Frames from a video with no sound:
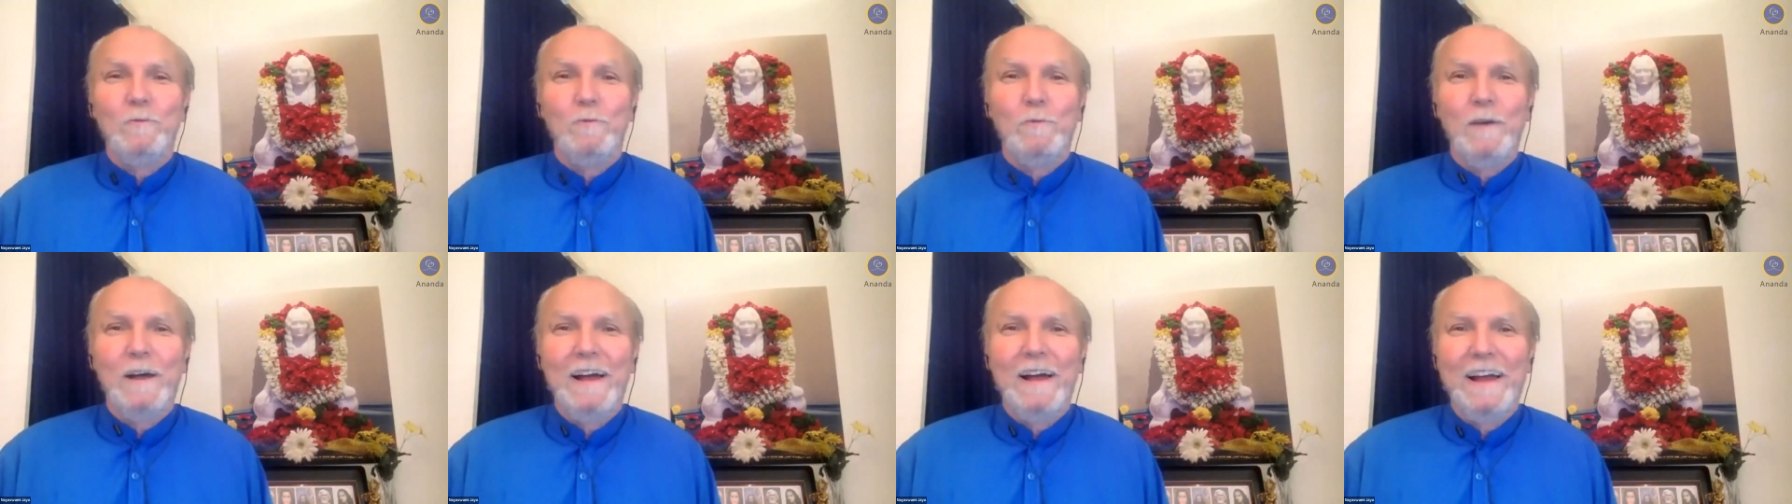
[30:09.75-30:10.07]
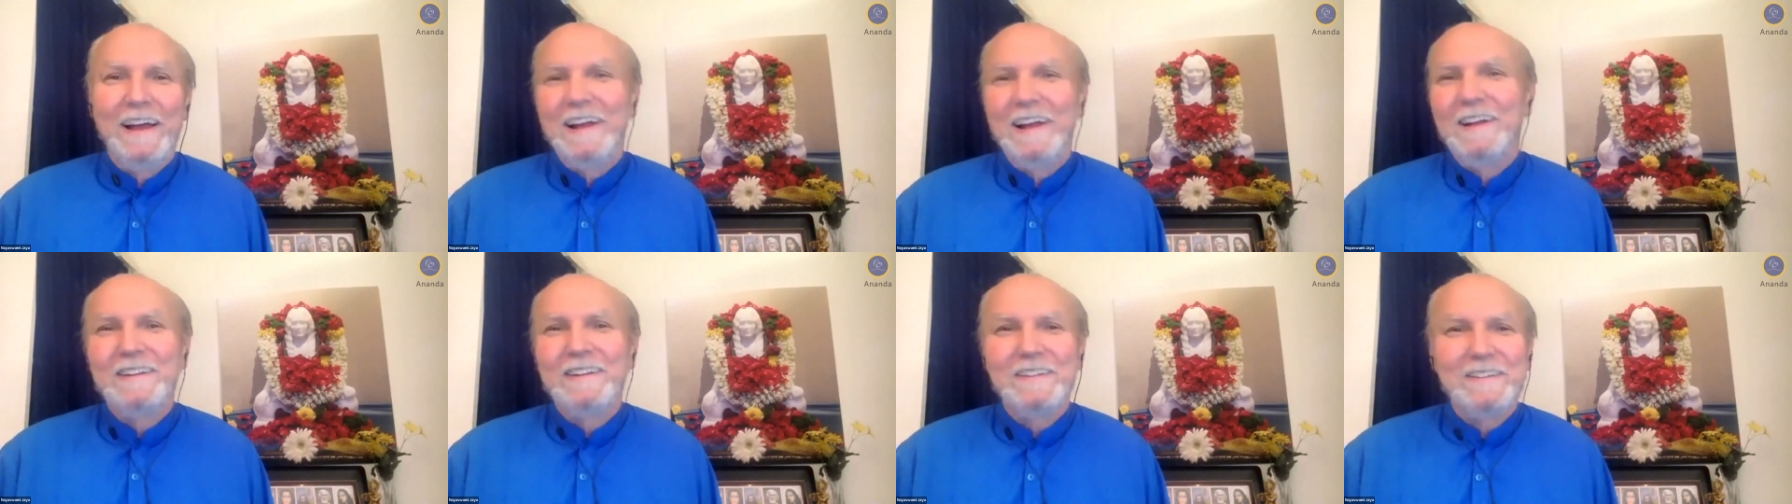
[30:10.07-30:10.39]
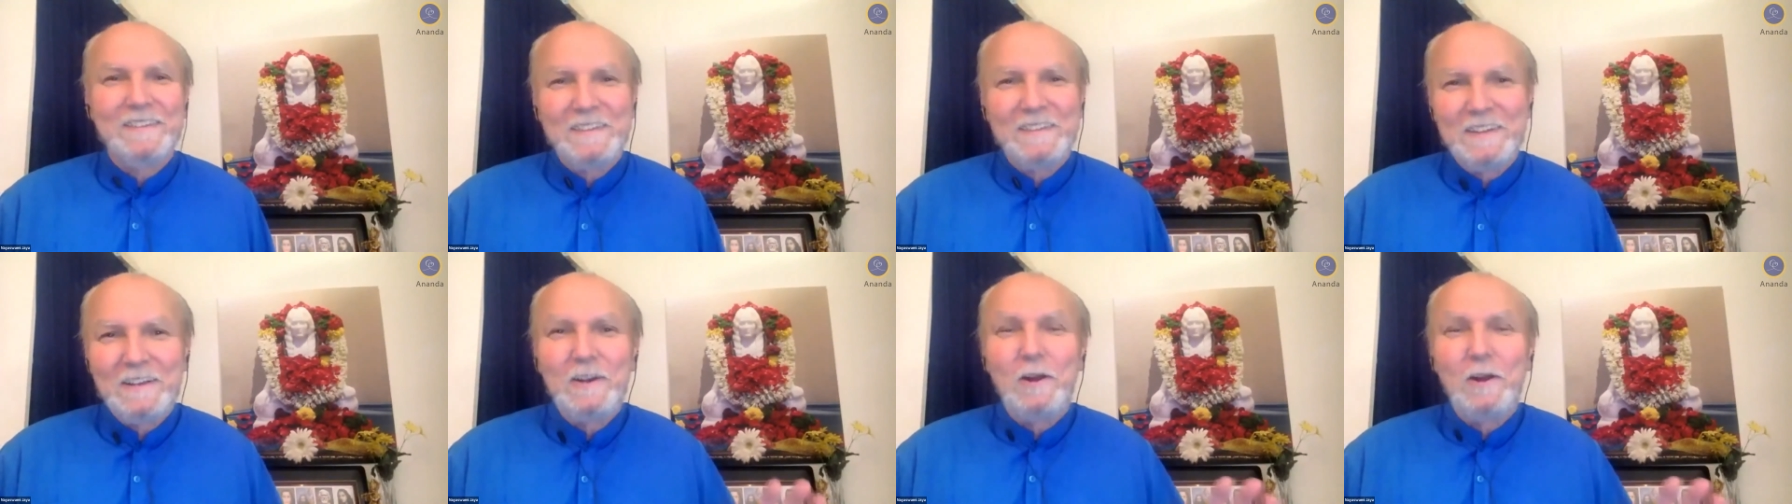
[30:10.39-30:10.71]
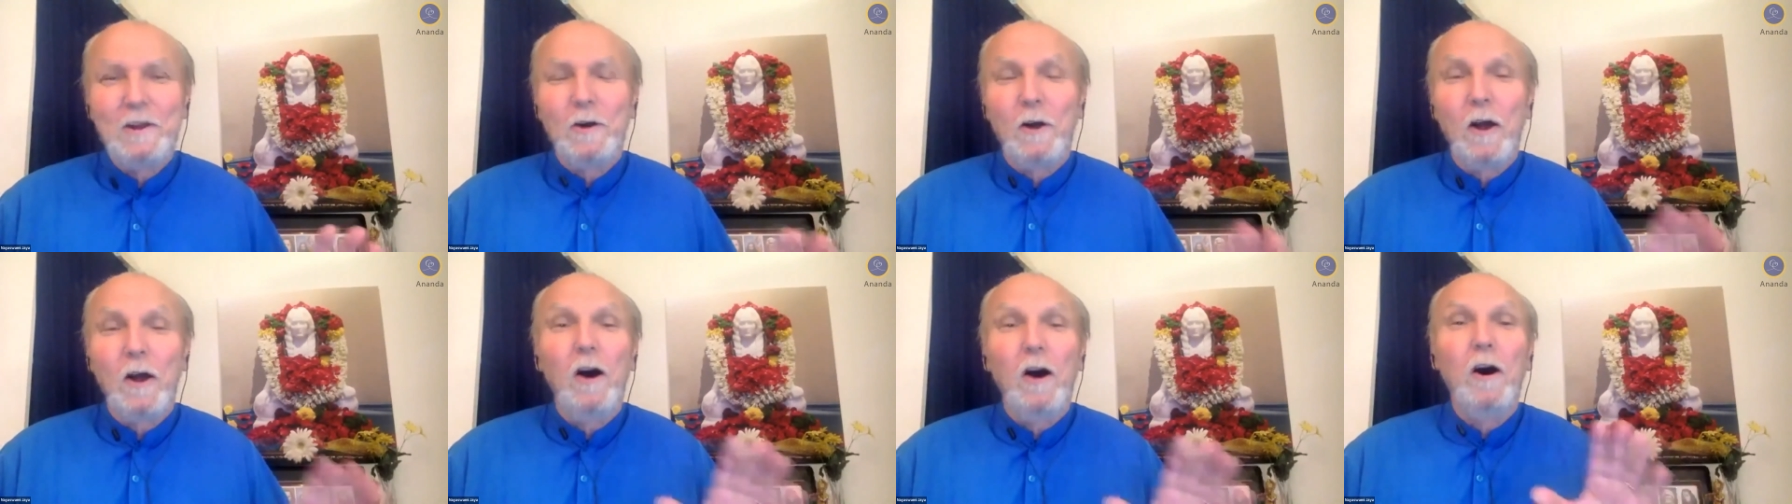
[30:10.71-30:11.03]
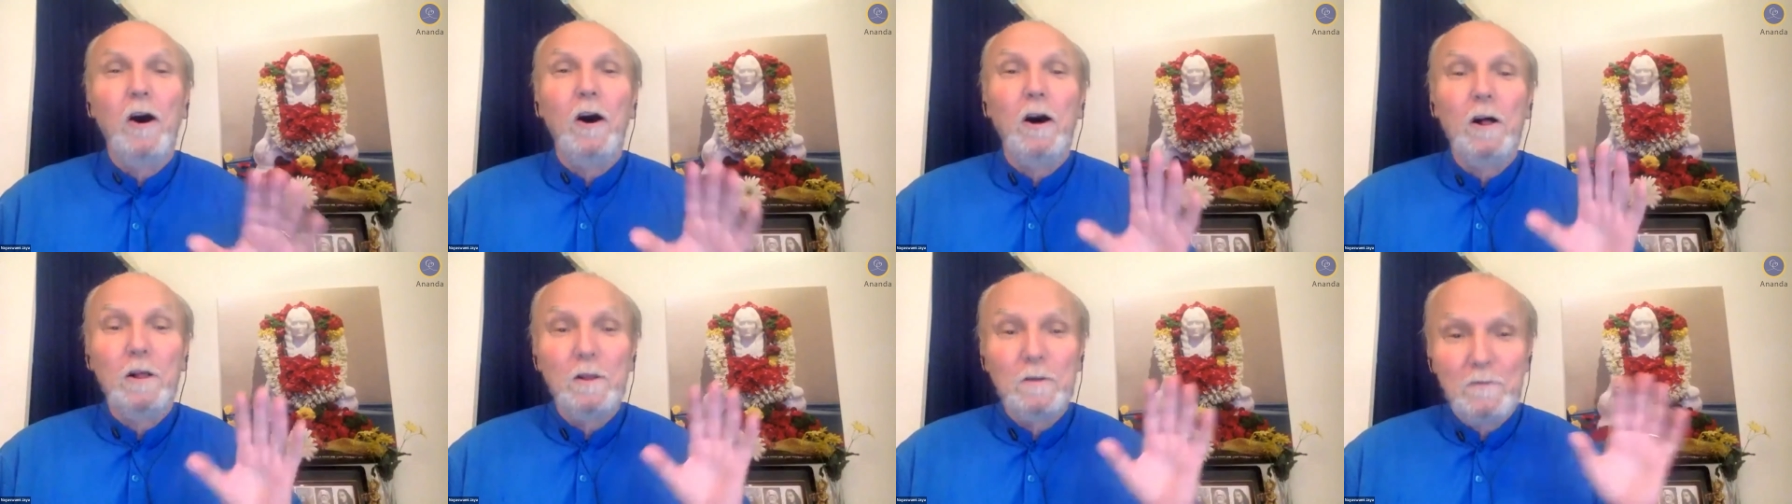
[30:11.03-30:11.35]
And,
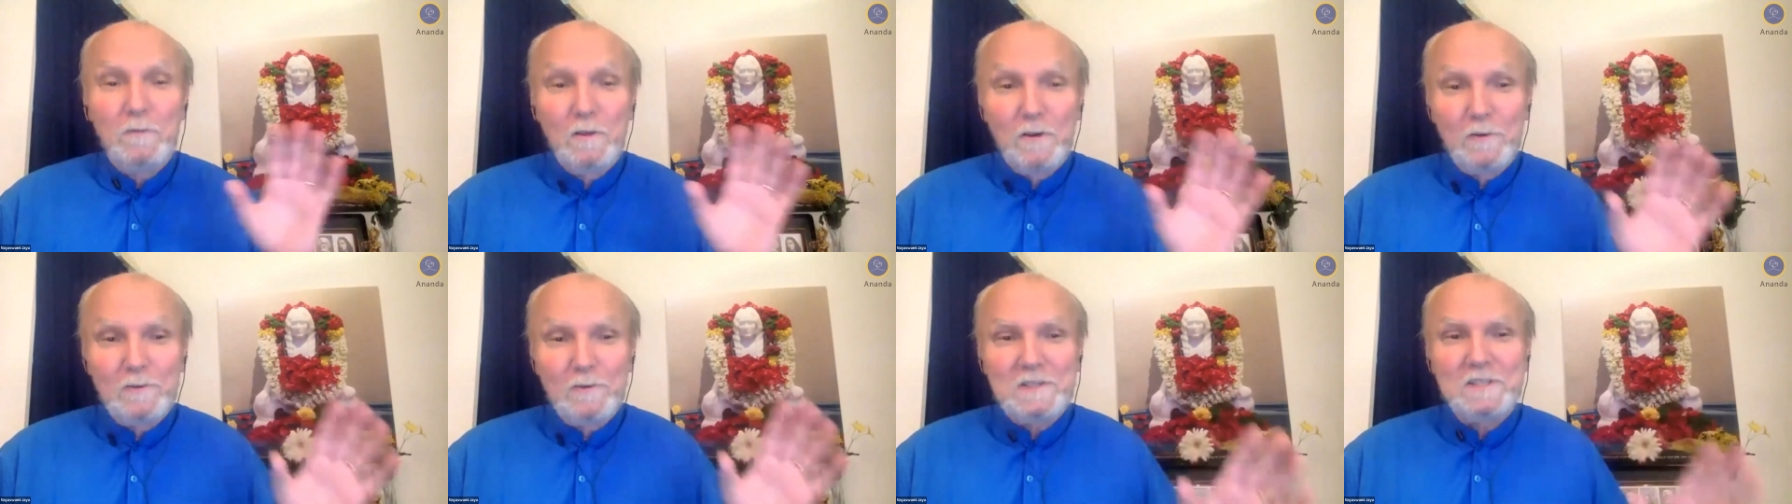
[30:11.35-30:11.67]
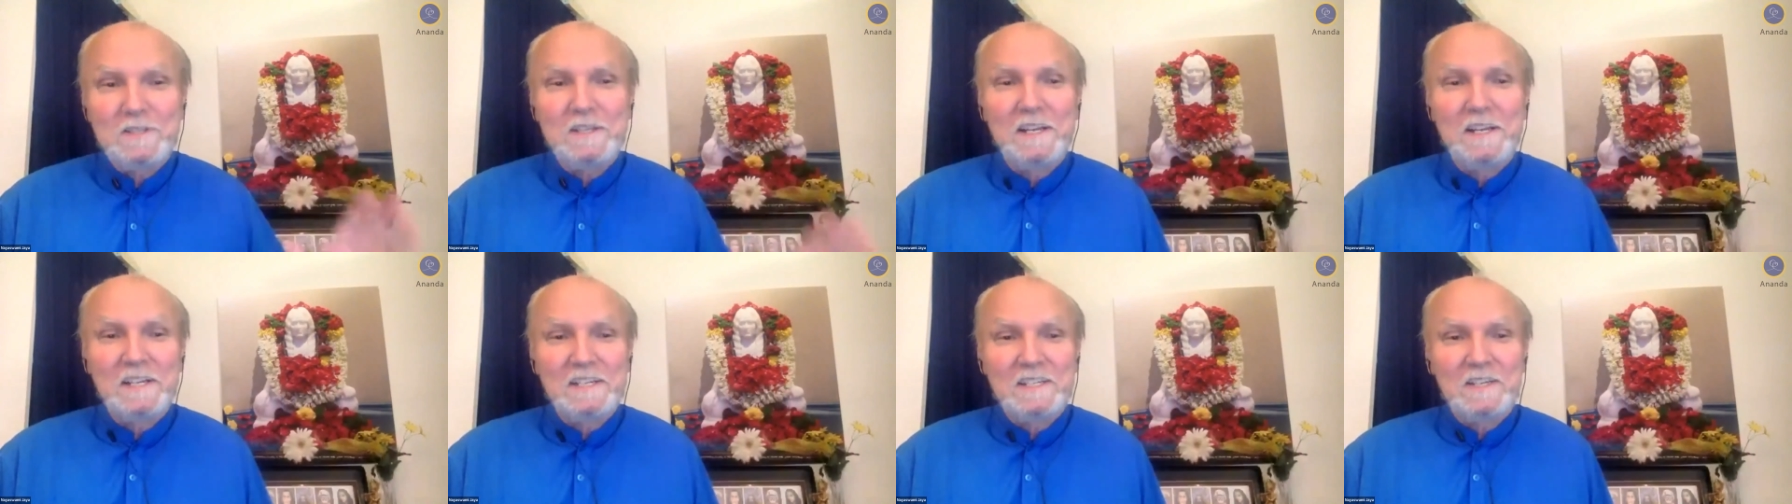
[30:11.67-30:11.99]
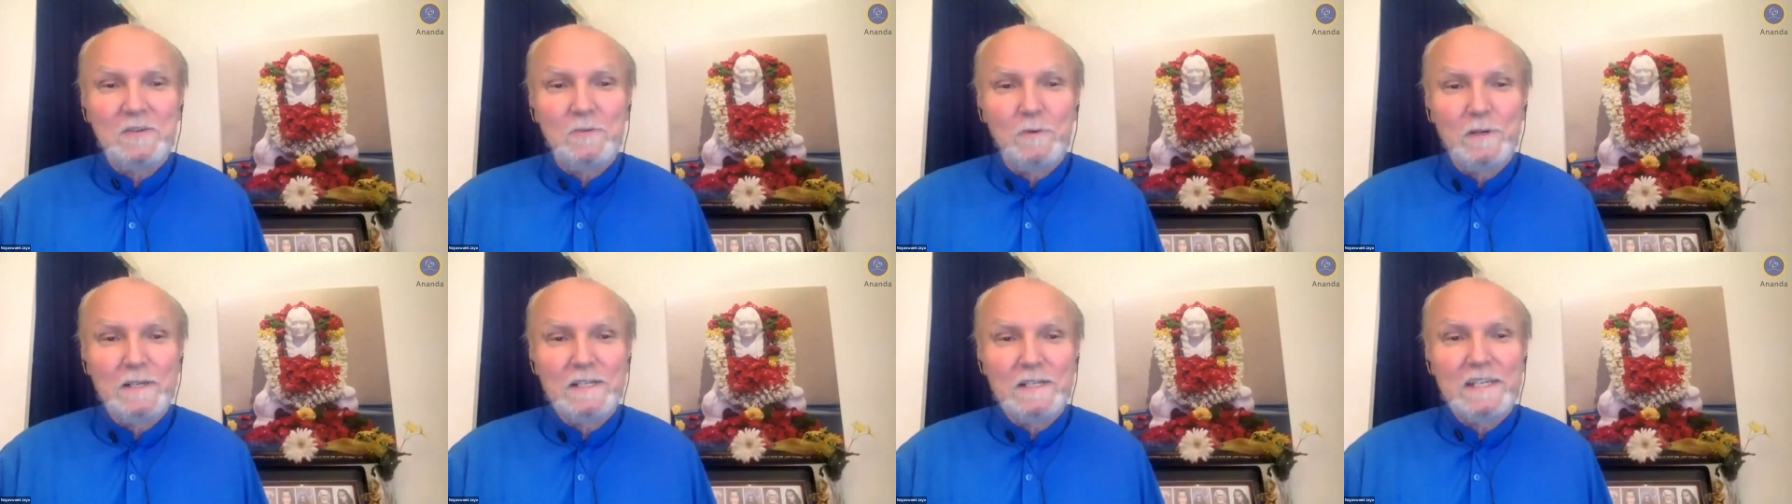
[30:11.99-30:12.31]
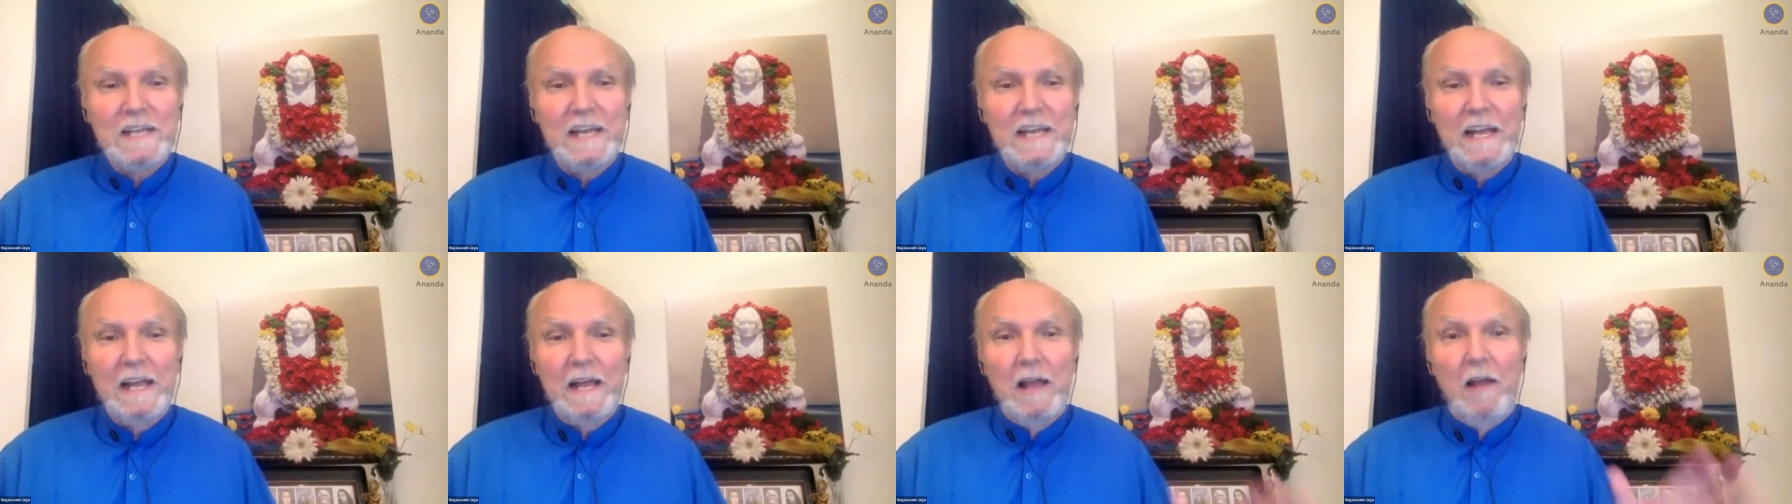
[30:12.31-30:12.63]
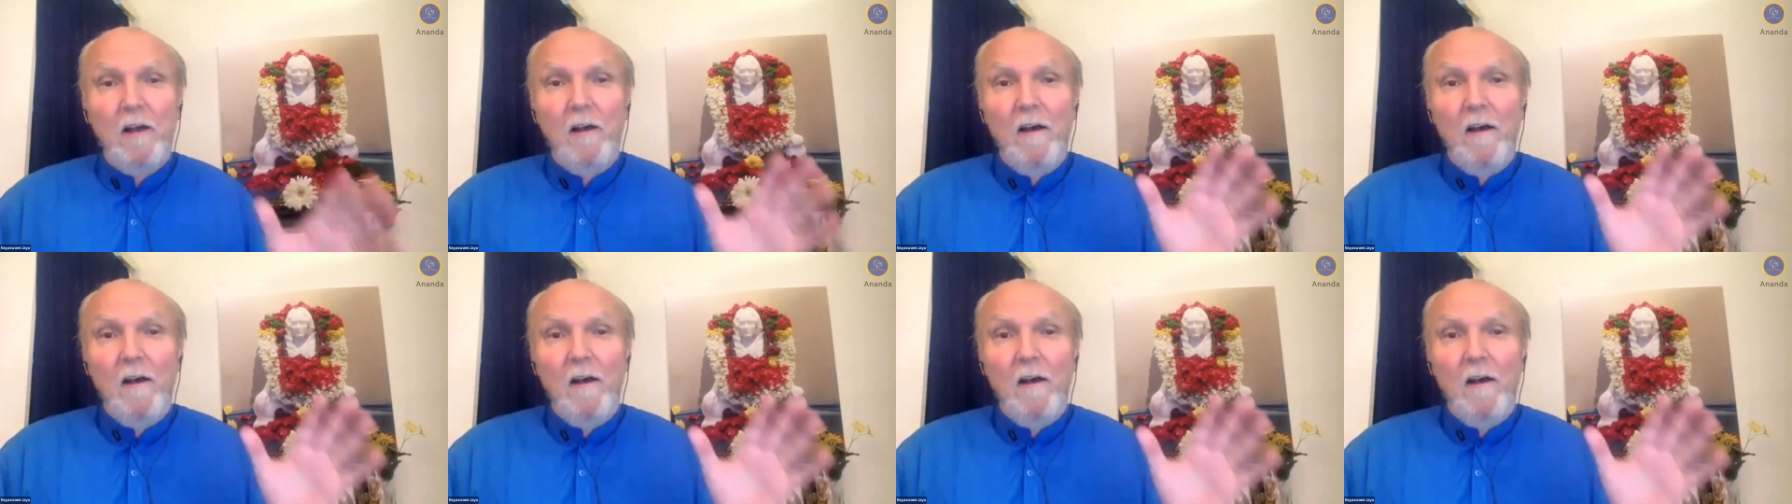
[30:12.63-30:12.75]
all of those things that we say.